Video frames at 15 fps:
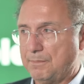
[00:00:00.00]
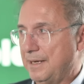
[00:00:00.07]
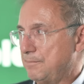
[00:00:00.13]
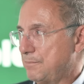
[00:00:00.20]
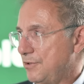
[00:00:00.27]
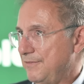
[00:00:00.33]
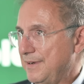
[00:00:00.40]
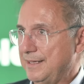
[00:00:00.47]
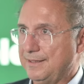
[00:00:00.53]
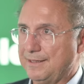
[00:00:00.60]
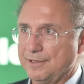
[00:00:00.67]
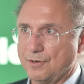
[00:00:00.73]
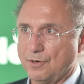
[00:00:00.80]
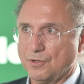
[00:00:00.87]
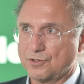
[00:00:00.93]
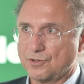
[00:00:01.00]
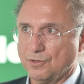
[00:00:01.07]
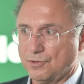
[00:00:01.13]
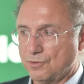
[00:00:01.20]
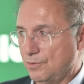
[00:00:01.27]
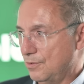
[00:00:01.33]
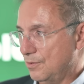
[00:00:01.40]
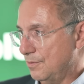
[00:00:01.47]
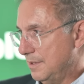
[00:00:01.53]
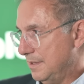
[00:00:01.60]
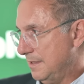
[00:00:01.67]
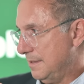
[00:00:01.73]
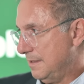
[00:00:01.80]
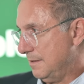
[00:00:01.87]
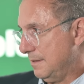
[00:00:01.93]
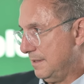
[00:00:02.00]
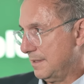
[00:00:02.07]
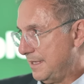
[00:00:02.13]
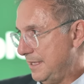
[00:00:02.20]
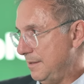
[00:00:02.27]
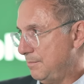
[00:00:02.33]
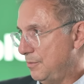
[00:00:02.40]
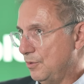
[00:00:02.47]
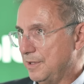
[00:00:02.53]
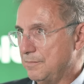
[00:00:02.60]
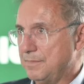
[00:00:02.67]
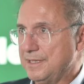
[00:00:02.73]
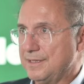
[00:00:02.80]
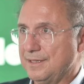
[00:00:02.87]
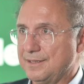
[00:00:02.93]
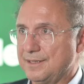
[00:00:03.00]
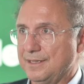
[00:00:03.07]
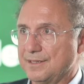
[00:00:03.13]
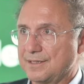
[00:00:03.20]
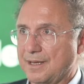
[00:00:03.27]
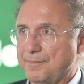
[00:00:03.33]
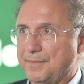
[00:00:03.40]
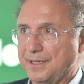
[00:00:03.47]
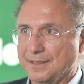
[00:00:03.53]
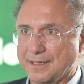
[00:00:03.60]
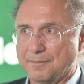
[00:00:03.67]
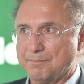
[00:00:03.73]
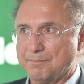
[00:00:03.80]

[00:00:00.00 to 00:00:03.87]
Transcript: But preventing also to keep doing business in something that